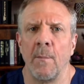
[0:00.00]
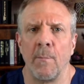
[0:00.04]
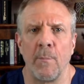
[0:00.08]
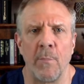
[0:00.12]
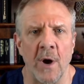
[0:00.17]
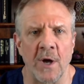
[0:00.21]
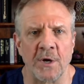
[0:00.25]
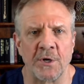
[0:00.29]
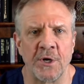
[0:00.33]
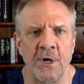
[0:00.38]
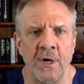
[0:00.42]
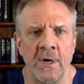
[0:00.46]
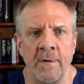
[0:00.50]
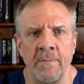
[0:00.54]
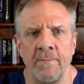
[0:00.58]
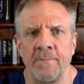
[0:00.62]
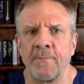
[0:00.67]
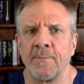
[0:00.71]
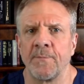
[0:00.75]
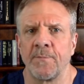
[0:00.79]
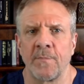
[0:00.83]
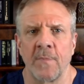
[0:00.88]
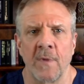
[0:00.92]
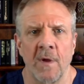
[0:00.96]
Brushing,
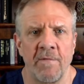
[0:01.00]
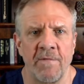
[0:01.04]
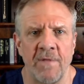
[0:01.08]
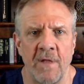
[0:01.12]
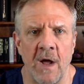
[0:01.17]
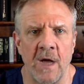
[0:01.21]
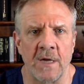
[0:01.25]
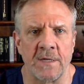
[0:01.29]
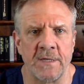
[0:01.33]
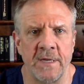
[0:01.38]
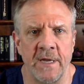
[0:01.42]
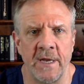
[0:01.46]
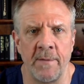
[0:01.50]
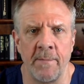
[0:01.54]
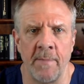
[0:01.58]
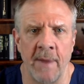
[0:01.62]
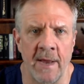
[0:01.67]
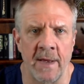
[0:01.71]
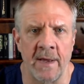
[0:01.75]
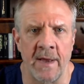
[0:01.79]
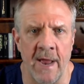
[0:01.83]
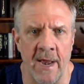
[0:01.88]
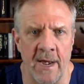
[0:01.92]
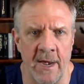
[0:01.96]
flossing,
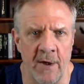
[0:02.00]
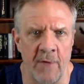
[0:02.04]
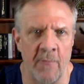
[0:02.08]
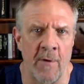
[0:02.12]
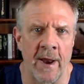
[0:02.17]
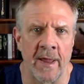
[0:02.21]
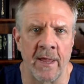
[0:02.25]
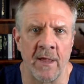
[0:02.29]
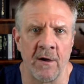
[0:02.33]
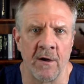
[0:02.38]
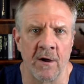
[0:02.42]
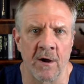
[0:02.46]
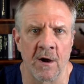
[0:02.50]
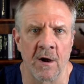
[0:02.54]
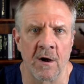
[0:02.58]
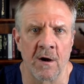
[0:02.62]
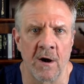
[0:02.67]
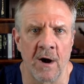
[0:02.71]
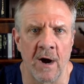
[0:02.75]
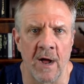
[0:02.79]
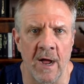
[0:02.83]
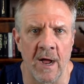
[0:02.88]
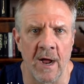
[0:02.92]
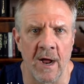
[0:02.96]
maintaining
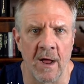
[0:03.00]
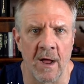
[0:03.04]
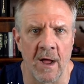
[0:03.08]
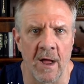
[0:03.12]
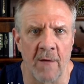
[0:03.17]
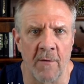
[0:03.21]
regular